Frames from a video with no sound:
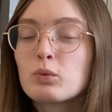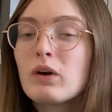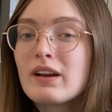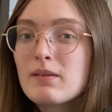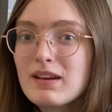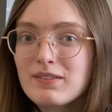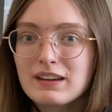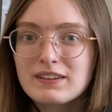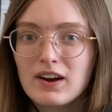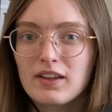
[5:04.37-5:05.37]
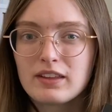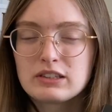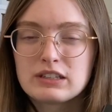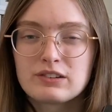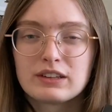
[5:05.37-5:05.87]
one of my favorite authors.
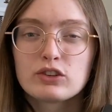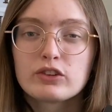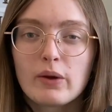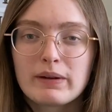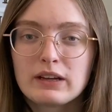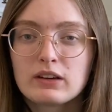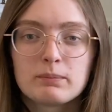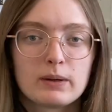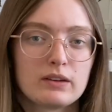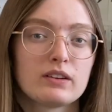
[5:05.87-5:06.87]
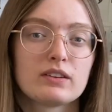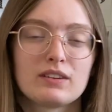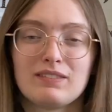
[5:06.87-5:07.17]
She's written so many good books.